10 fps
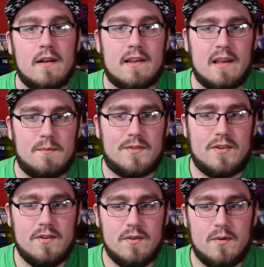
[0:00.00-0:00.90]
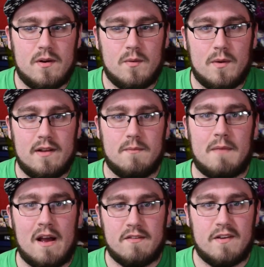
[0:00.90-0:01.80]
game 2 went
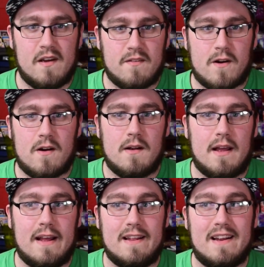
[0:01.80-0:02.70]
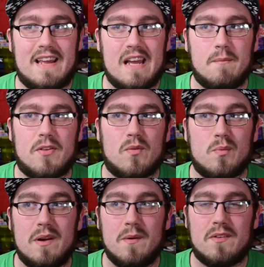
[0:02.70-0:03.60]
my favor, and then game
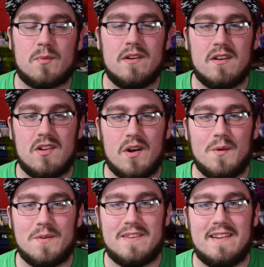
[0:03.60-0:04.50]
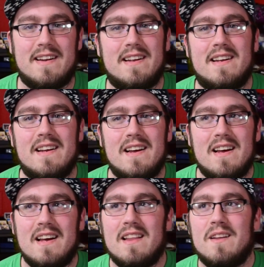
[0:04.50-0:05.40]
3 was real close, and then
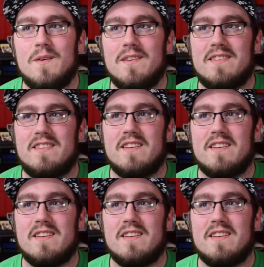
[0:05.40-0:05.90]
there was